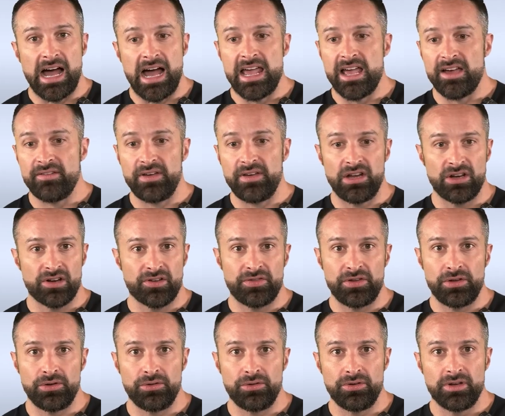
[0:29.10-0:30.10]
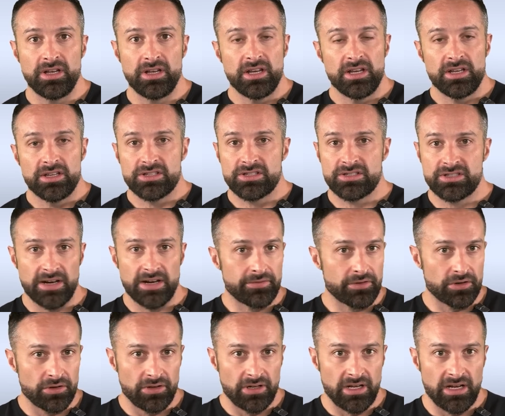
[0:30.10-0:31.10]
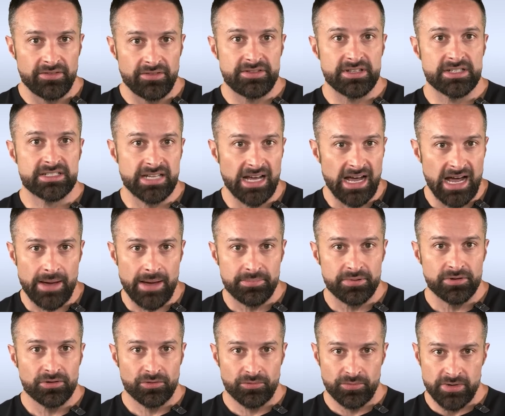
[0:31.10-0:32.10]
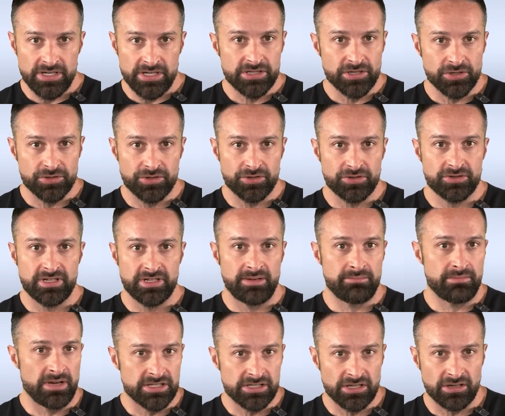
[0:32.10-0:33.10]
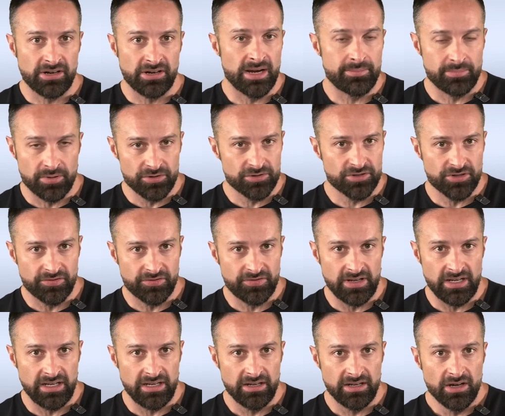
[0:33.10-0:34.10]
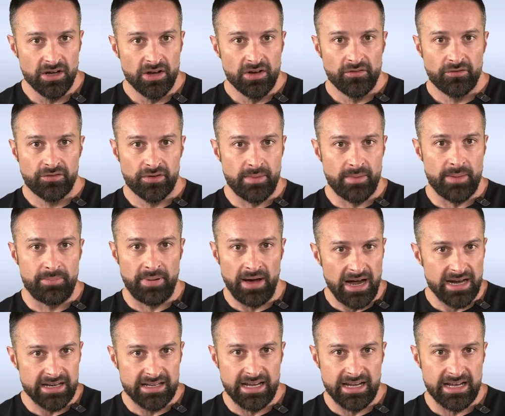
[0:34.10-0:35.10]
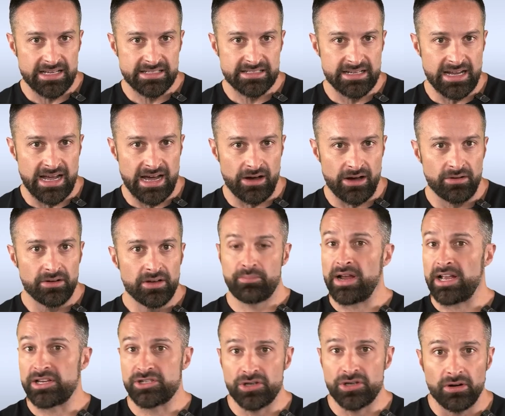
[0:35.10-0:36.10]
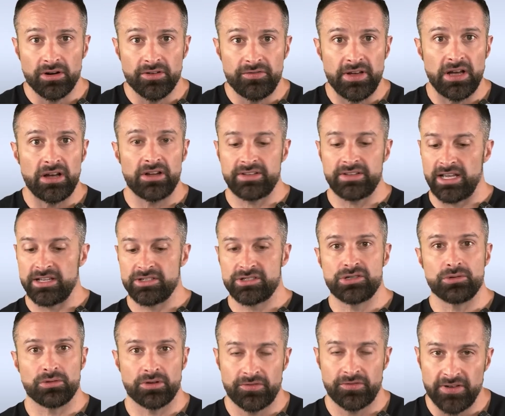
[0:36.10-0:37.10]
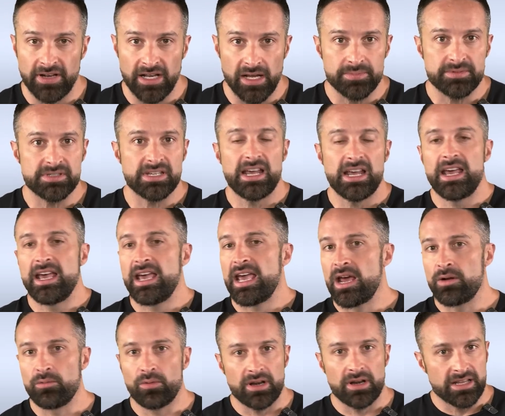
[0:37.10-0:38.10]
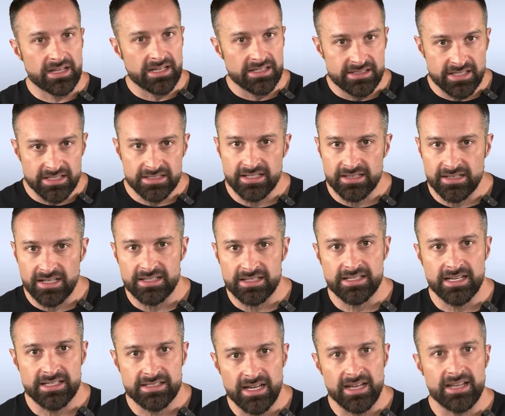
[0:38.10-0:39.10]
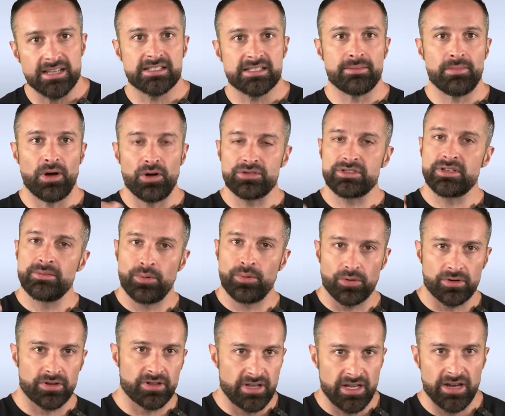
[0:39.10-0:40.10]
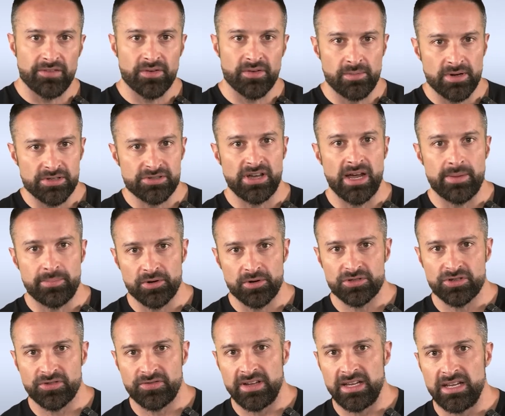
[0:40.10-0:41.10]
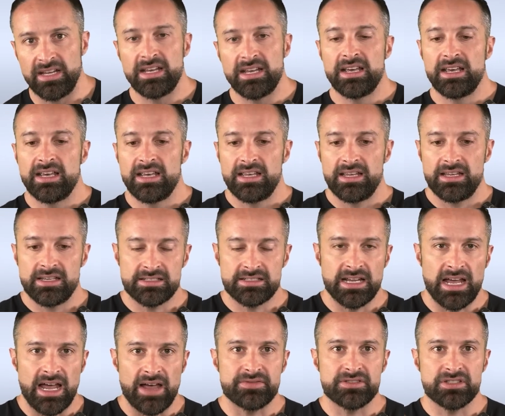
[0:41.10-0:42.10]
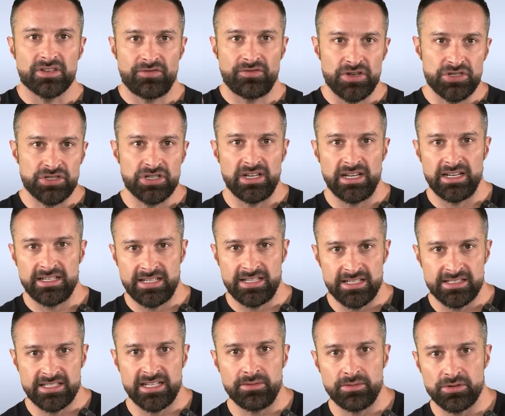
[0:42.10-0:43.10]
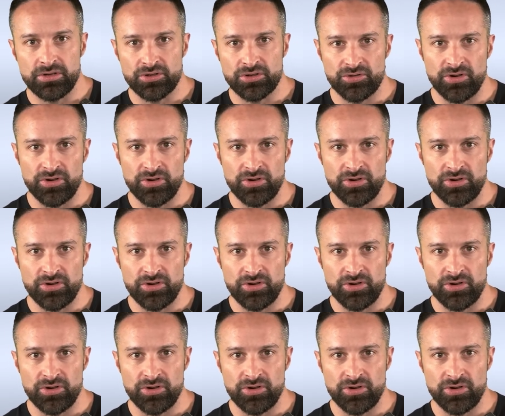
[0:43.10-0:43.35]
I have interviewed several of the top researchers in muscular hypertrophy for my podcast now, Brad Schoenfeld and Stuart Phillips. And one of the consistent things they say is the most important thing for muscle hypertrophy is to have sufficient intensity with your